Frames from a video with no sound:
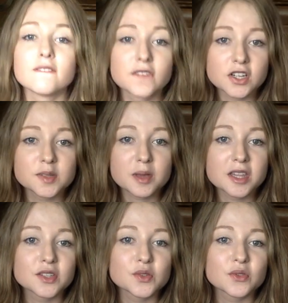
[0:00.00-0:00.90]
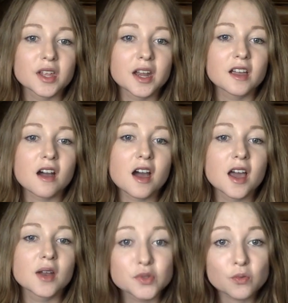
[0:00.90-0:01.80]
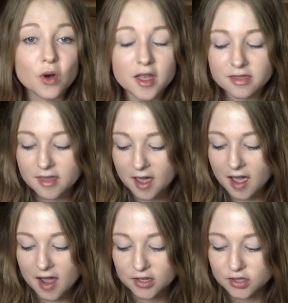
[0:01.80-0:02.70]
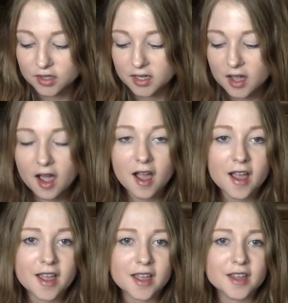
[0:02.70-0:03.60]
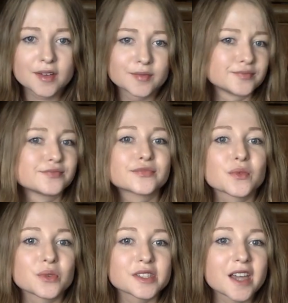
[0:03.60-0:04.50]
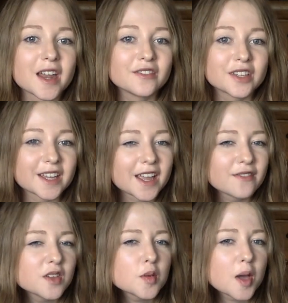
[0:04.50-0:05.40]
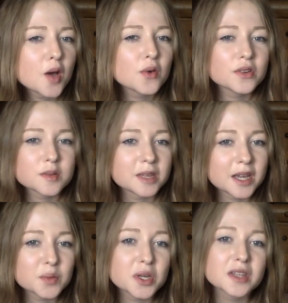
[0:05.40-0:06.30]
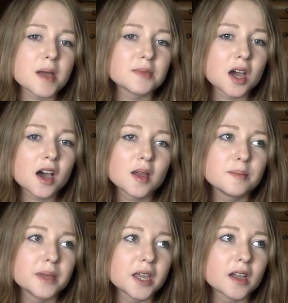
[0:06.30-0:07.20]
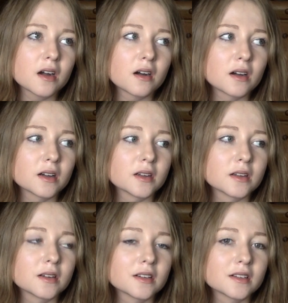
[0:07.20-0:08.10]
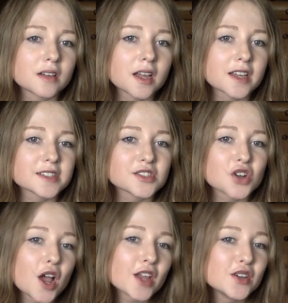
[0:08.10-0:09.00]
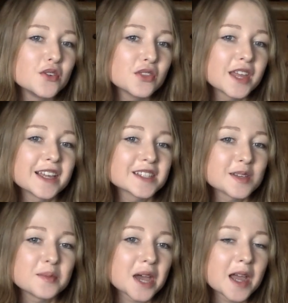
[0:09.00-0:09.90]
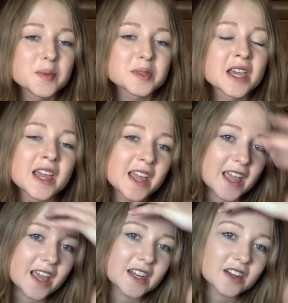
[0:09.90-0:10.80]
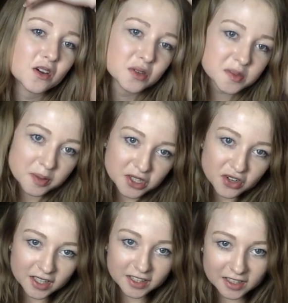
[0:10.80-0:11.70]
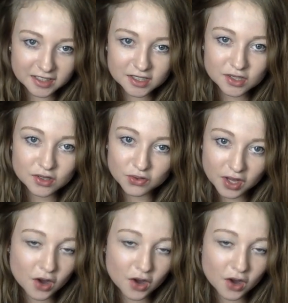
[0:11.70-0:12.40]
First bathing suit that I got was one that actually I was kind of like iffy about to begin with. I'm not big on, I guess, trying new things sometimes. And I know it's a big trend lately to do the